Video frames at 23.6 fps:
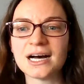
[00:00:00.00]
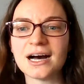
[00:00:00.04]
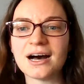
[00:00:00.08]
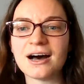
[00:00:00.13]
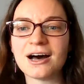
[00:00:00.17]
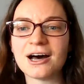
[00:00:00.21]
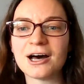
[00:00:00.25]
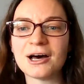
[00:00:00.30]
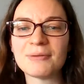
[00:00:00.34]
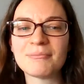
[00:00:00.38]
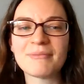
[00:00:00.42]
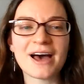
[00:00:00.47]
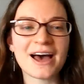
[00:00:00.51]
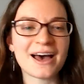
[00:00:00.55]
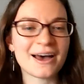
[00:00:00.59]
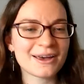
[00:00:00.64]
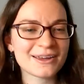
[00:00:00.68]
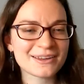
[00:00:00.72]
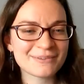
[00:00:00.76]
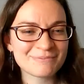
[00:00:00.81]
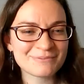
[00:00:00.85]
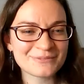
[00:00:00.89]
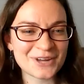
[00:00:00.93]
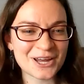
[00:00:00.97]

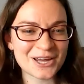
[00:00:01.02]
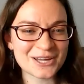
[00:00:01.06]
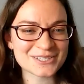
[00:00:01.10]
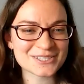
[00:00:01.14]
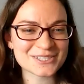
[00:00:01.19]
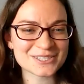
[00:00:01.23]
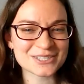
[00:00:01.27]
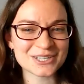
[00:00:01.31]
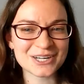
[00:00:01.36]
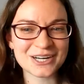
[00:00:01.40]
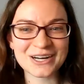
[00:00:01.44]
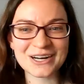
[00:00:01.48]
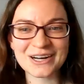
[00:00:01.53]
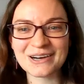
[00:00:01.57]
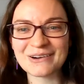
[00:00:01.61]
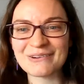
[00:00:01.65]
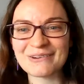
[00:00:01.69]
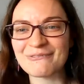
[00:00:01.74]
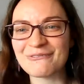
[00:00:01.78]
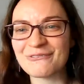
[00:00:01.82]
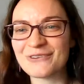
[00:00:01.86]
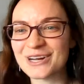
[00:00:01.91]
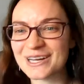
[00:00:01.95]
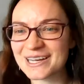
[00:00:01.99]
I'm not sure
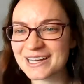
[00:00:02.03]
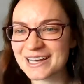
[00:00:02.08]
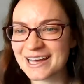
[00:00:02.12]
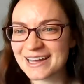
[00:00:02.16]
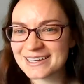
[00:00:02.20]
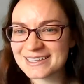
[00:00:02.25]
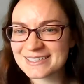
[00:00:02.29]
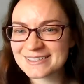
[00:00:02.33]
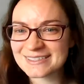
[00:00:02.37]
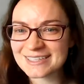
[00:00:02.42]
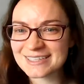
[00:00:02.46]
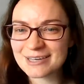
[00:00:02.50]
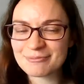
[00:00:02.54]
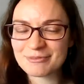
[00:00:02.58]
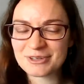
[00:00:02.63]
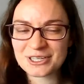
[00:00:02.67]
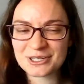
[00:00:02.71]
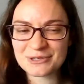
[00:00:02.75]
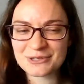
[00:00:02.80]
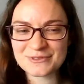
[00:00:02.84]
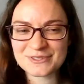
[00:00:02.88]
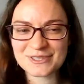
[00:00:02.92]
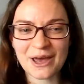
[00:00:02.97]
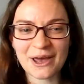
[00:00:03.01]
what kind of statement he
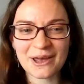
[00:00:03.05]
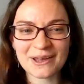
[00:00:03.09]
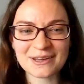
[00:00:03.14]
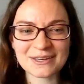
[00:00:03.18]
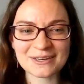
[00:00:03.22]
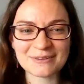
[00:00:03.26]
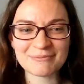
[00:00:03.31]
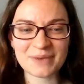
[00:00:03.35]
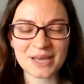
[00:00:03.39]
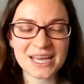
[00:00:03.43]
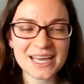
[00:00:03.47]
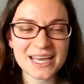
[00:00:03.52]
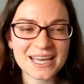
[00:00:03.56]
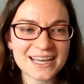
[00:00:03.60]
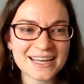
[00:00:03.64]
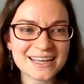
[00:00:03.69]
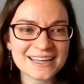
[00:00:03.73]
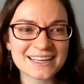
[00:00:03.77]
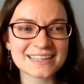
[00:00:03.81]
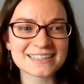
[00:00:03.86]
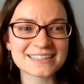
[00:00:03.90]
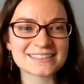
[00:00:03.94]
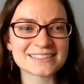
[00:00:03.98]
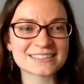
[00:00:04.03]
was trying to make.
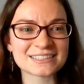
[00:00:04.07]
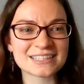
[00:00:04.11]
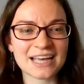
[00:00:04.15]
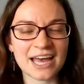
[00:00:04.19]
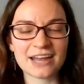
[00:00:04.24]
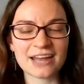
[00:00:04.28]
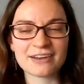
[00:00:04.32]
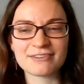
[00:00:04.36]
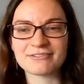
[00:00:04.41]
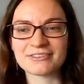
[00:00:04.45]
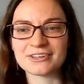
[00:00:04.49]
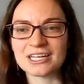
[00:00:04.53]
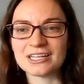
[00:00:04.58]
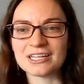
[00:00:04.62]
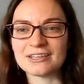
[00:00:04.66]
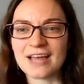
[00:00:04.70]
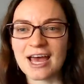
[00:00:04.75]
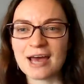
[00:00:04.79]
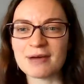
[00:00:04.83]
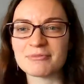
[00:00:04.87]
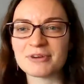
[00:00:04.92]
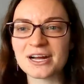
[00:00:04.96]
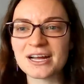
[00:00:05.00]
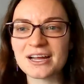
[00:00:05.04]
He didn't kind of
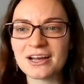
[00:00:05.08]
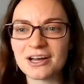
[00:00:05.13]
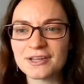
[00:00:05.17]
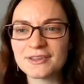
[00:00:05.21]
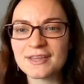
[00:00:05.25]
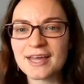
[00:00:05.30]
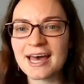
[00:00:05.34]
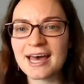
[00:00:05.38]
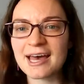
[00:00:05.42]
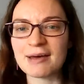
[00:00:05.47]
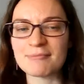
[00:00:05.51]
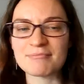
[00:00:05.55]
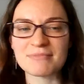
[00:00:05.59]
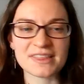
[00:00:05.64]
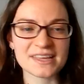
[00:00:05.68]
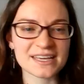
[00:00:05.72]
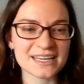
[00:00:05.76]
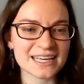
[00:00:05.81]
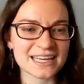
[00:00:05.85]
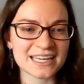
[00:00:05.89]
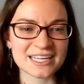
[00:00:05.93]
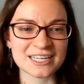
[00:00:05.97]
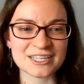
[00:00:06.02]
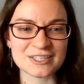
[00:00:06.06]
elaborate on that. I'm
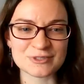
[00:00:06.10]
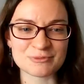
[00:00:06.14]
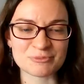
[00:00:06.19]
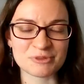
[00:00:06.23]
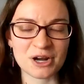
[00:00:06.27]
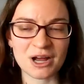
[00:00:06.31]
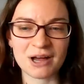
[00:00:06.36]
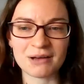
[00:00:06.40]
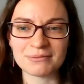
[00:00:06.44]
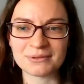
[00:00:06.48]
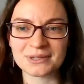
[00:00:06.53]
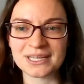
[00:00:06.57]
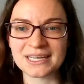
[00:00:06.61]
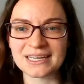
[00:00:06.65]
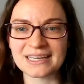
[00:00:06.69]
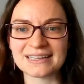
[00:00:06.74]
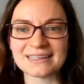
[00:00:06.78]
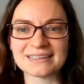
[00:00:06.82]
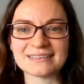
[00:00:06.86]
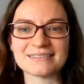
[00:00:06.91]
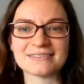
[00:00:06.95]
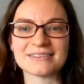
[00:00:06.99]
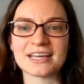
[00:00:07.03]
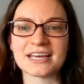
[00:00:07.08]
thinking he's
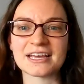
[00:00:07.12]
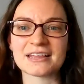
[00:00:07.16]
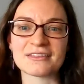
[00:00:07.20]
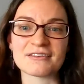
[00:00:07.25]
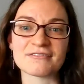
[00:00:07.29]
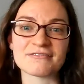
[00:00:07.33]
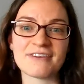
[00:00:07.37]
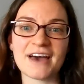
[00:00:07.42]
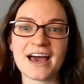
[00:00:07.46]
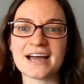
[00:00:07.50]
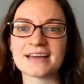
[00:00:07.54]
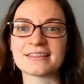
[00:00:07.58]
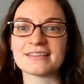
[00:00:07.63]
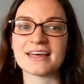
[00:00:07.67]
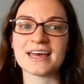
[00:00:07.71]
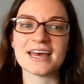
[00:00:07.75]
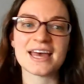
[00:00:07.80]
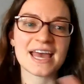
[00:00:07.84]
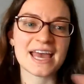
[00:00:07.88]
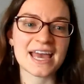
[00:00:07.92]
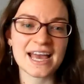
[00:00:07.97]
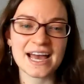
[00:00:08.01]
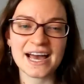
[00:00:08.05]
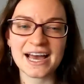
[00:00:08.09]
probably like the fact that
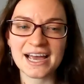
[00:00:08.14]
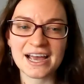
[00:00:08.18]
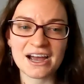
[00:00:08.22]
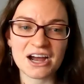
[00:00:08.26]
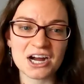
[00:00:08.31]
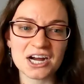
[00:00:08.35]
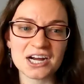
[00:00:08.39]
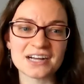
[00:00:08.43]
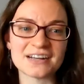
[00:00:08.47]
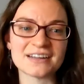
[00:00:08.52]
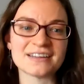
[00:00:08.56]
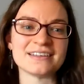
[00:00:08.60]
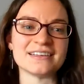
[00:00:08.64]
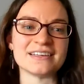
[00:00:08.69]
AI art